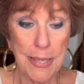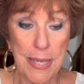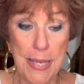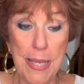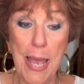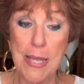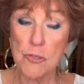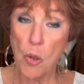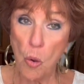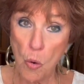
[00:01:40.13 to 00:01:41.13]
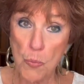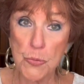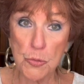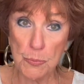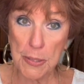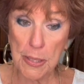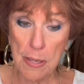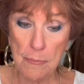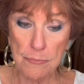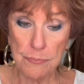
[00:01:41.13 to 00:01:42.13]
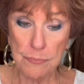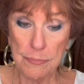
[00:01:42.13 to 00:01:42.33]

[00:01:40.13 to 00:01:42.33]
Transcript: He has hope to become.